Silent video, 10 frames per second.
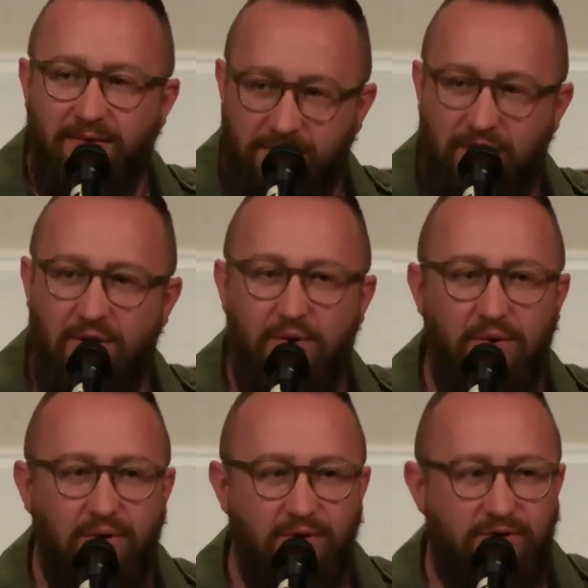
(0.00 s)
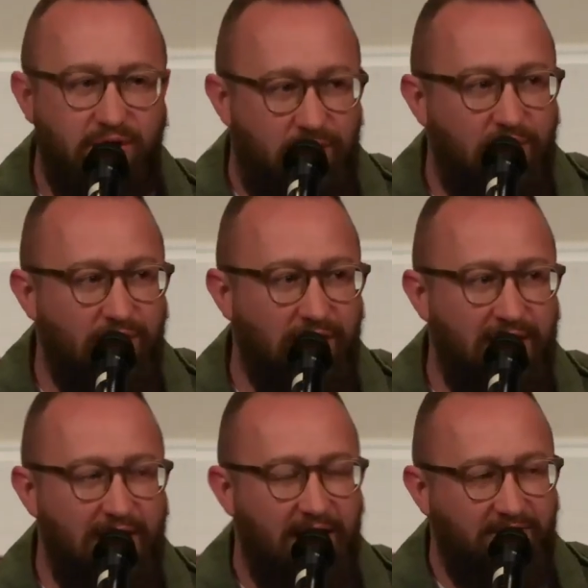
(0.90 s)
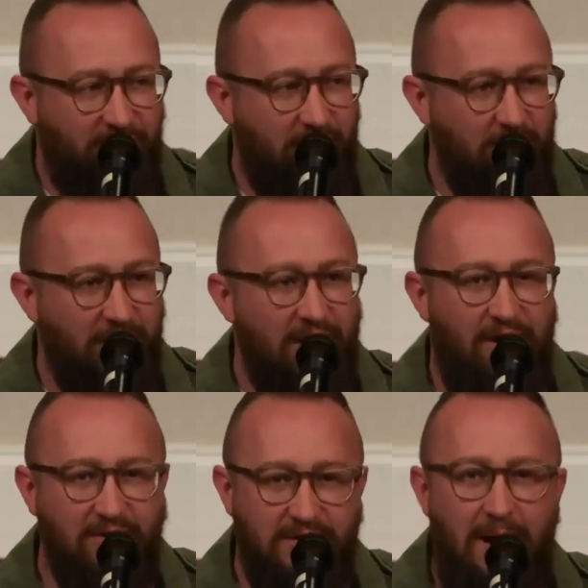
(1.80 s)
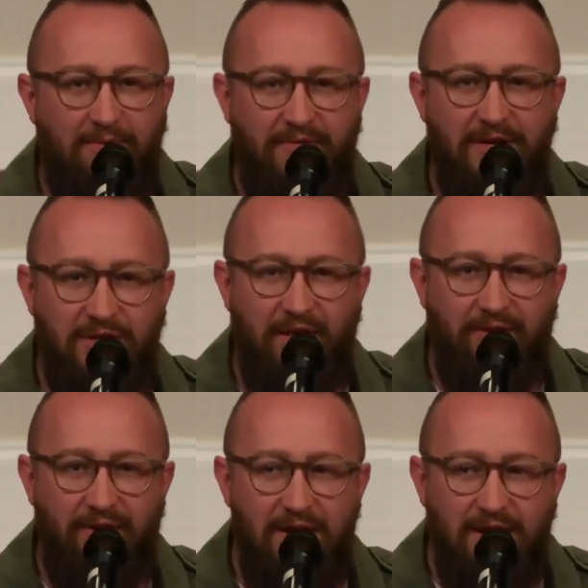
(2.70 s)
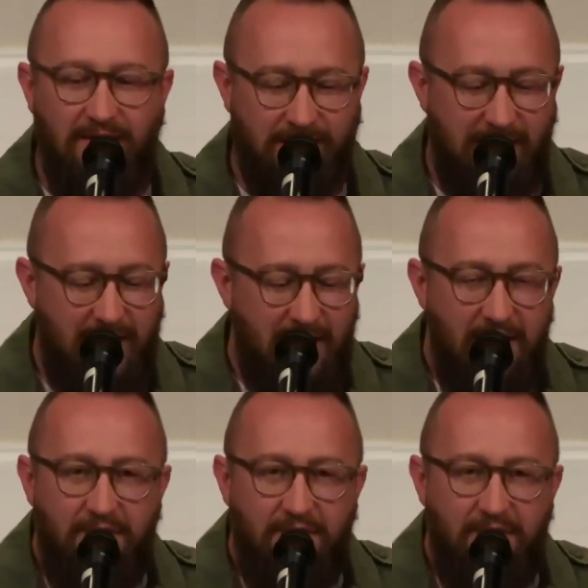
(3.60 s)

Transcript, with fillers: so securely and firmly on top of each other to say,